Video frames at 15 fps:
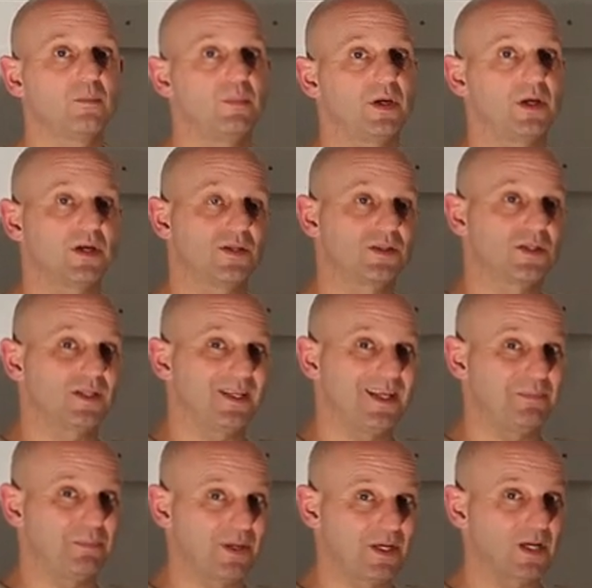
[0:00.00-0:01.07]
because it,
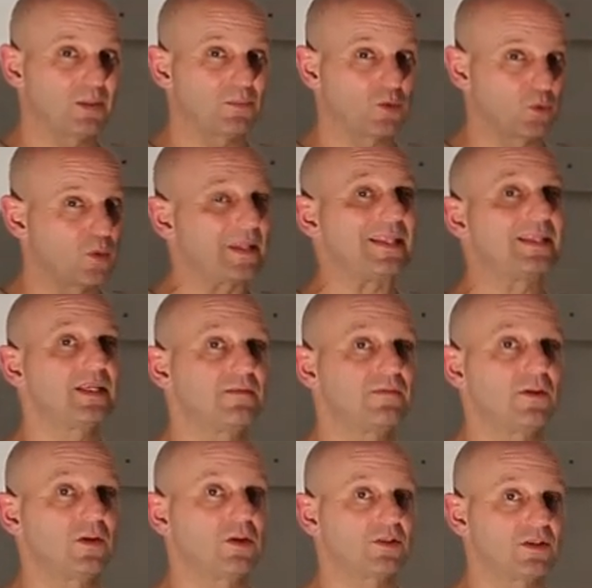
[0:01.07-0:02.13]
it becomes really
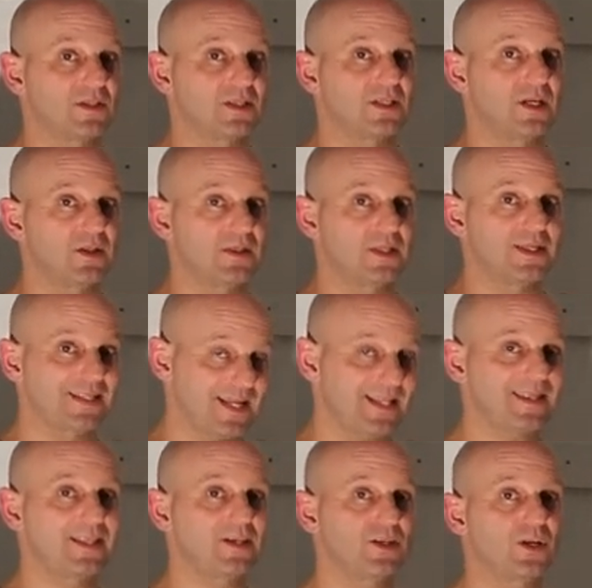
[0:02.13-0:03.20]
difficult to sell,
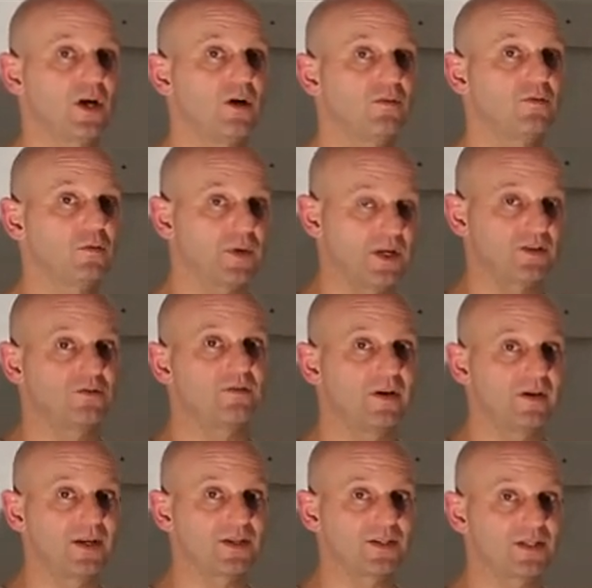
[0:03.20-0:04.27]
set the shelf when it's
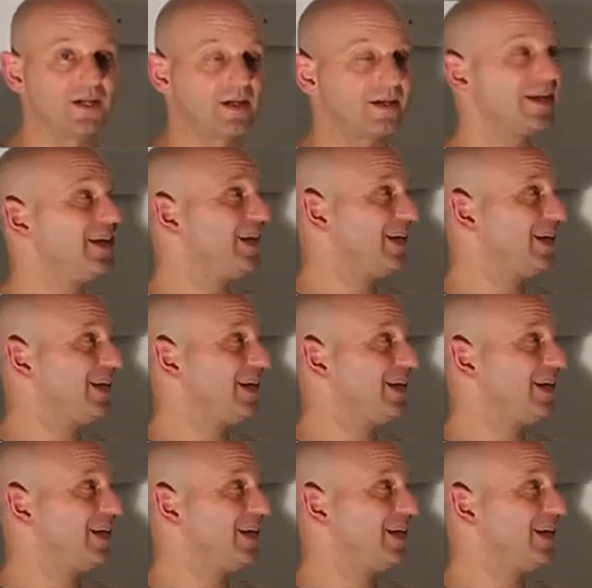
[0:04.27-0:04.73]
very snug.